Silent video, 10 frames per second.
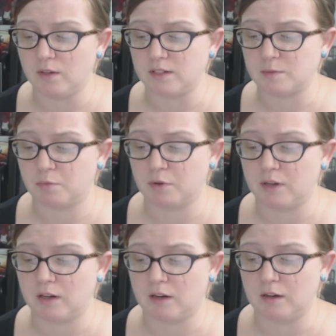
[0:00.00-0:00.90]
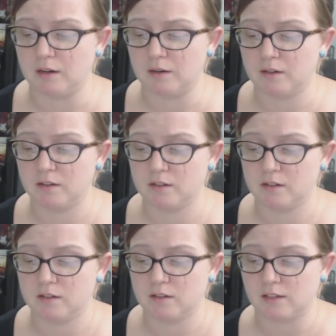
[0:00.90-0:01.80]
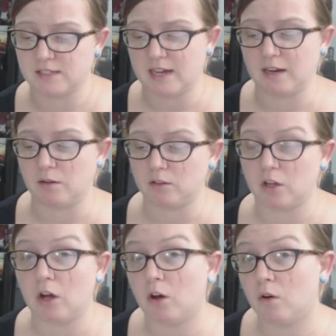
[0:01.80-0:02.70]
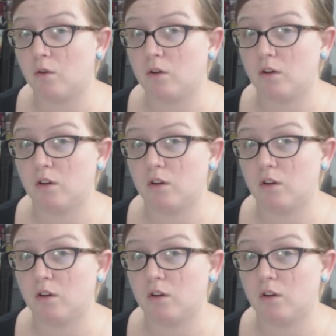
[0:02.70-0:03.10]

is put uh, the setting low